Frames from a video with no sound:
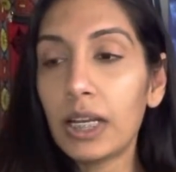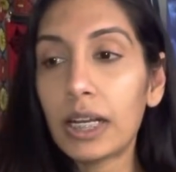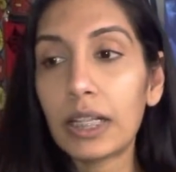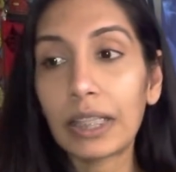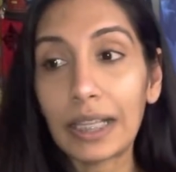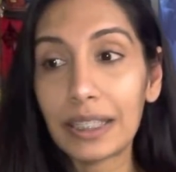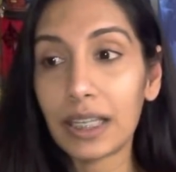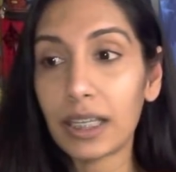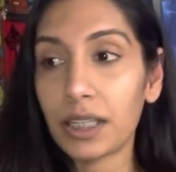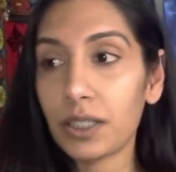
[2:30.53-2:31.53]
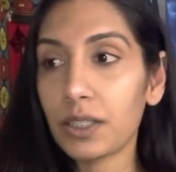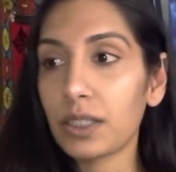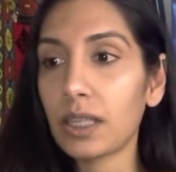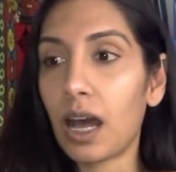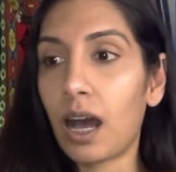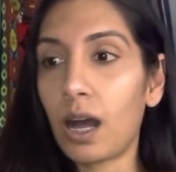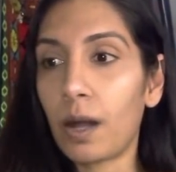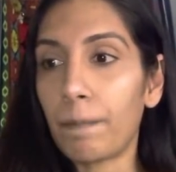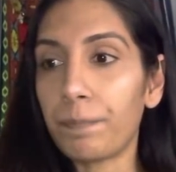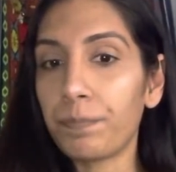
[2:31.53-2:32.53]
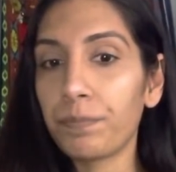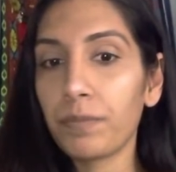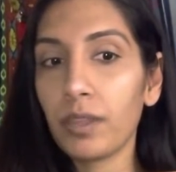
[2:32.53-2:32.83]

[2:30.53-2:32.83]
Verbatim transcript: cleanses, um,